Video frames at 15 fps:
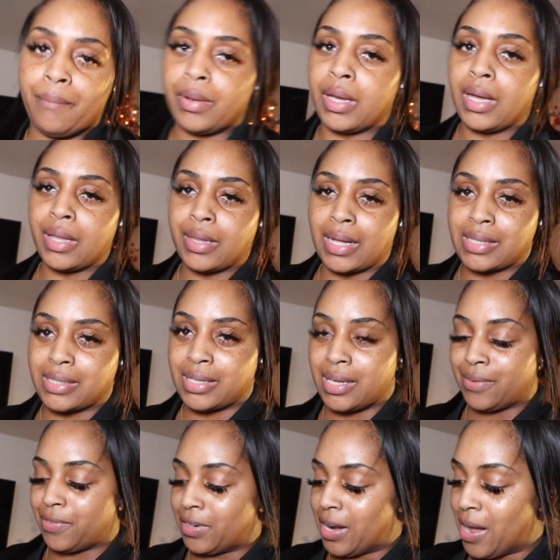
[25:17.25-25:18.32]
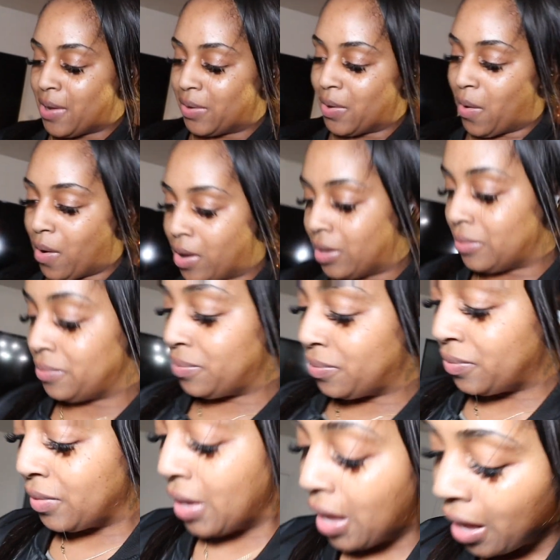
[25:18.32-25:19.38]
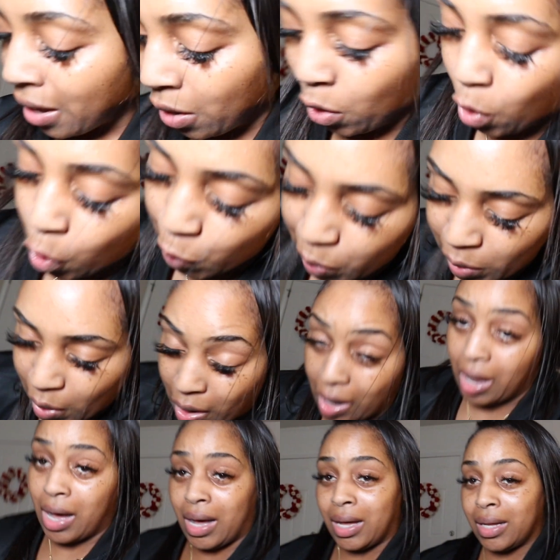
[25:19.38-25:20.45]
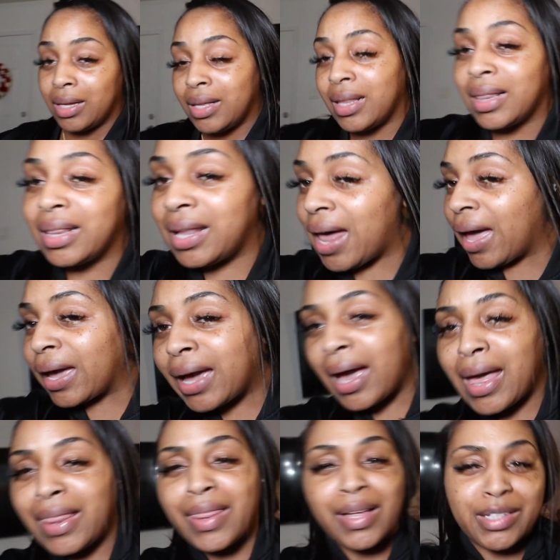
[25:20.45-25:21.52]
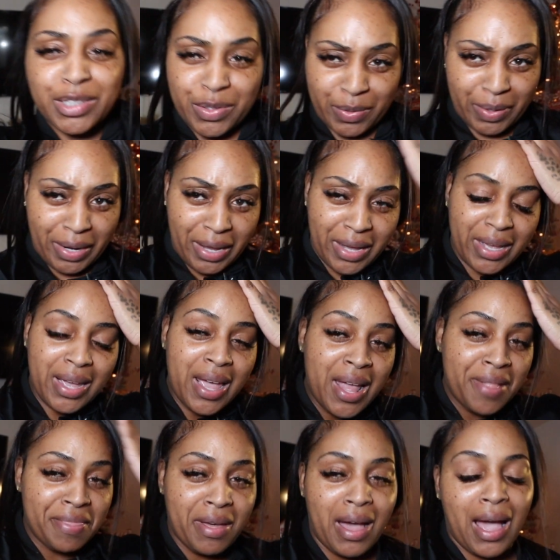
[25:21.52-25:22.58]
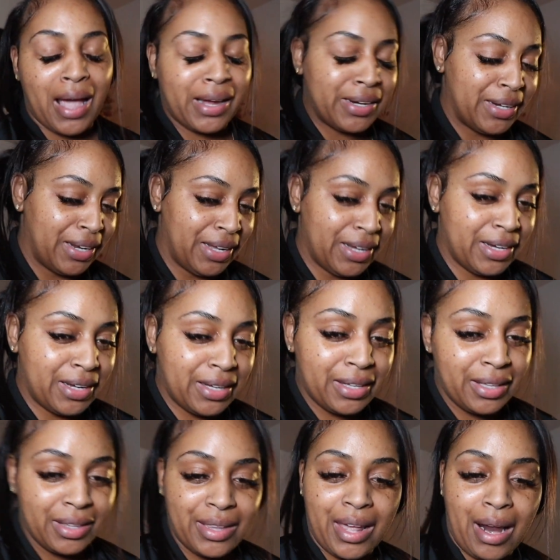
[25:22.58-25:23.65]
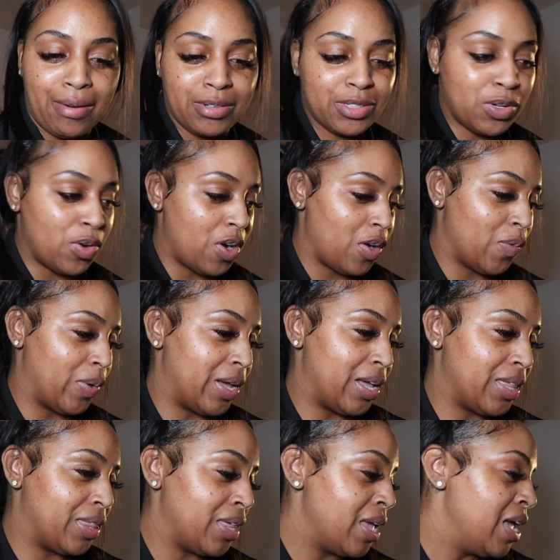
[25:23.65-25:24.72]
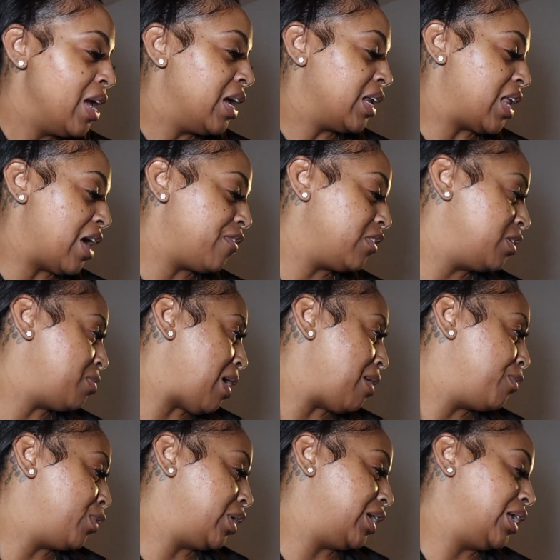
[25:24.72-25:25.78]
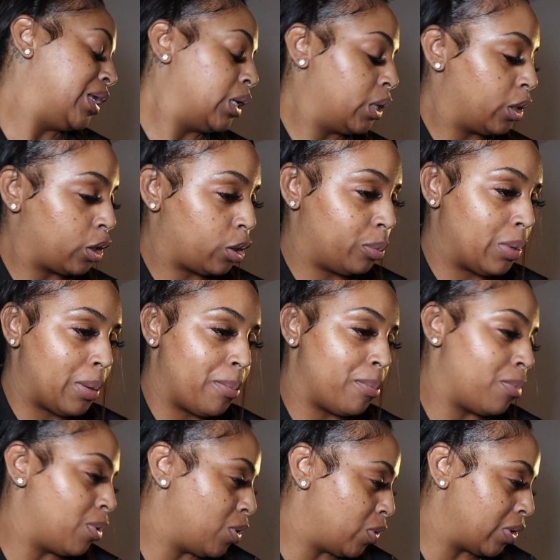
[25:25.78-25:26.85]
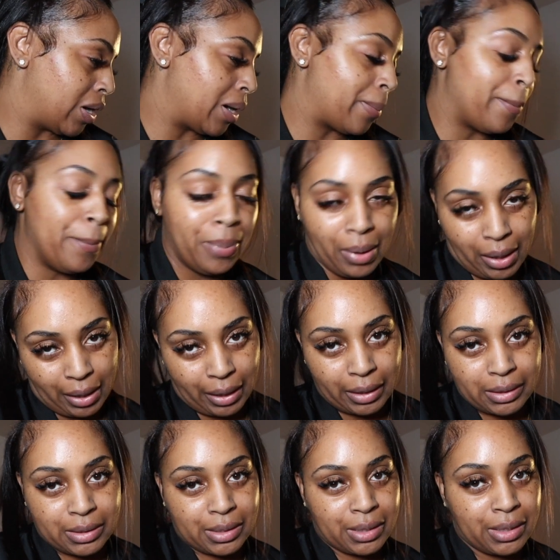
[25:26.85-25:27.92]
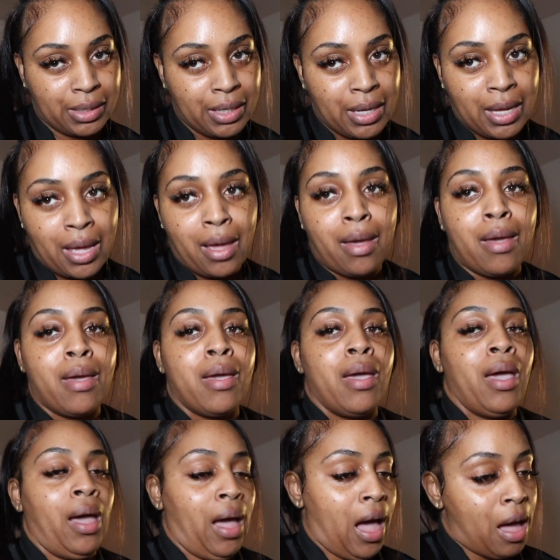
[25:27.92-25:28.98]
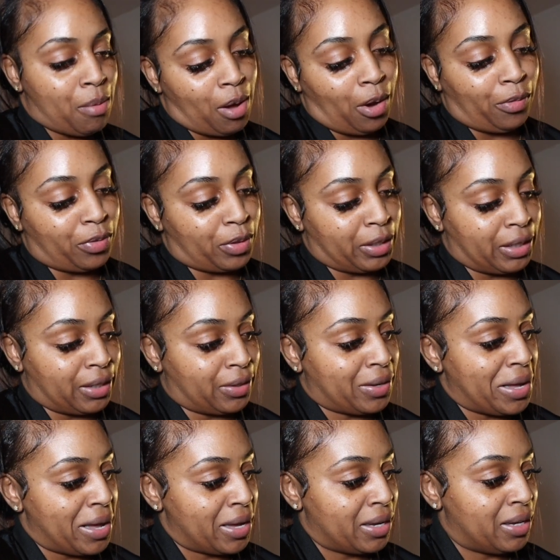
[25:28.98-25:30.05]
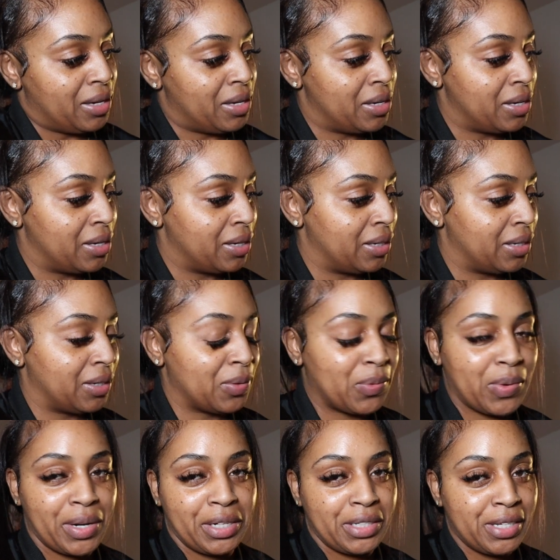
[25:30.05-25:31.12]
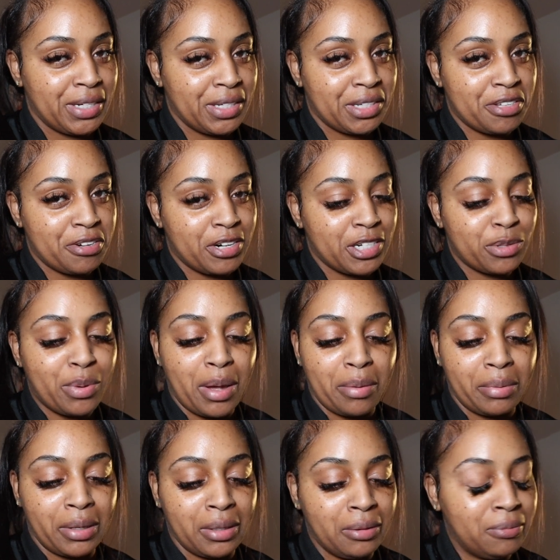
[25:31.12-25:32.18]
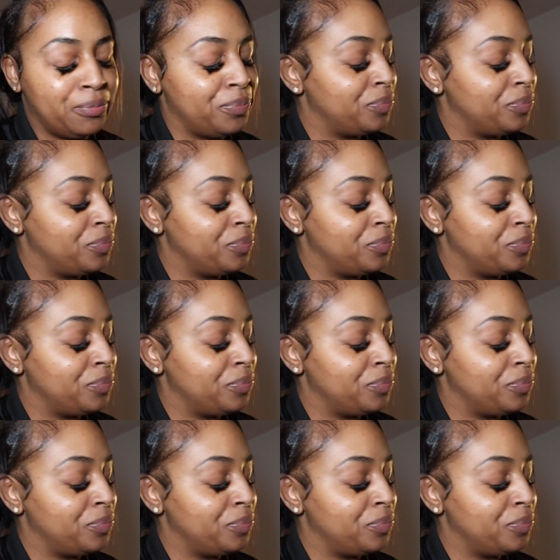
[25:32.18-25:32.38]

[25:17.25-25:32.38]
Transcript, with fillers: yeah, that's it for now, y'all. Hope y'all like the tree, the idea that I was going with. Definitely probably would have did a little bit more, but I'm over it, okay? Run into these stores, baby.